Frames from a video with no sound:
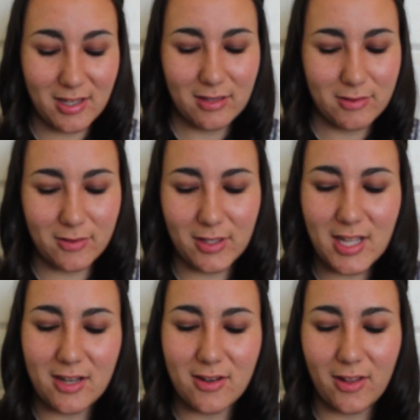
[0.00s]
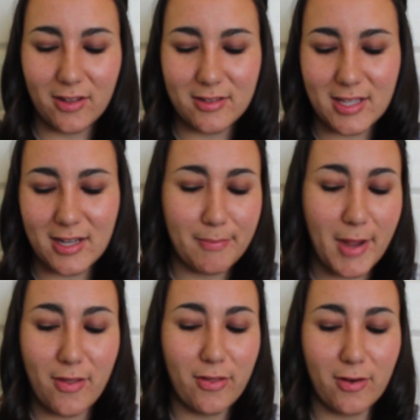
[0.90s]
It was only $10, and
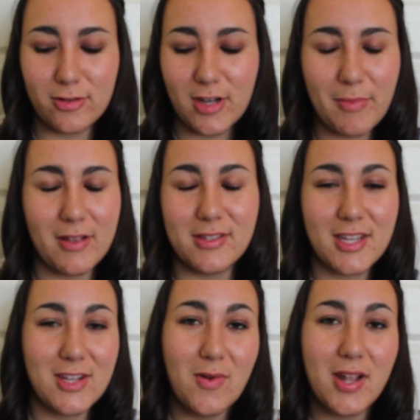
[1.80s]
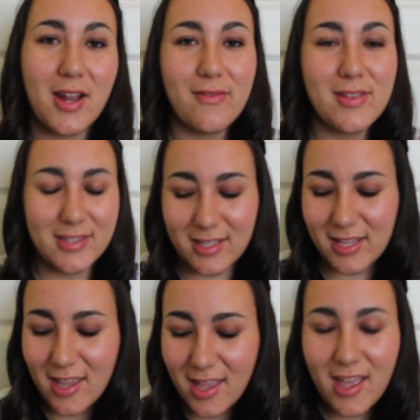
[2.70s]
by the 3rd trip I was like, you know what,
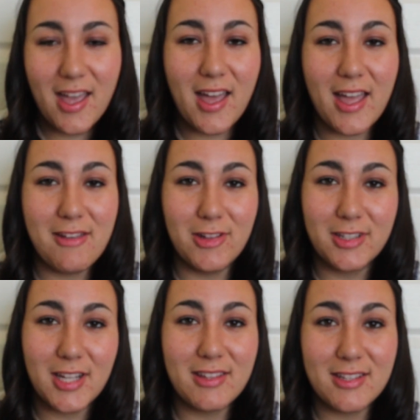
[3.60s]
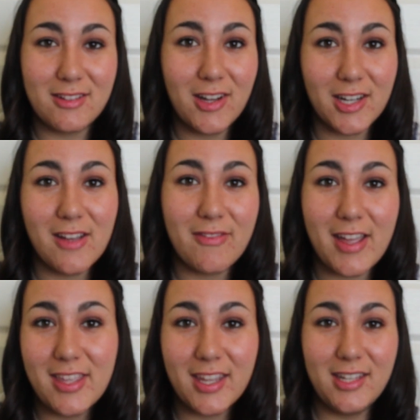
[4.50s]
obviously I've looked at this long enough,
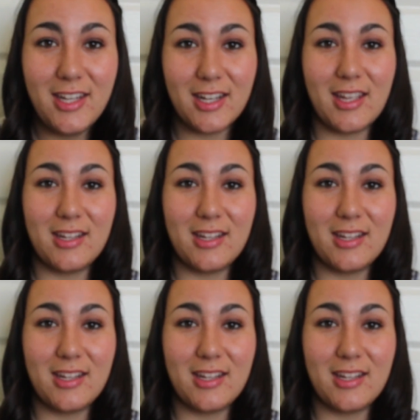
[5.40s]
I think I need it.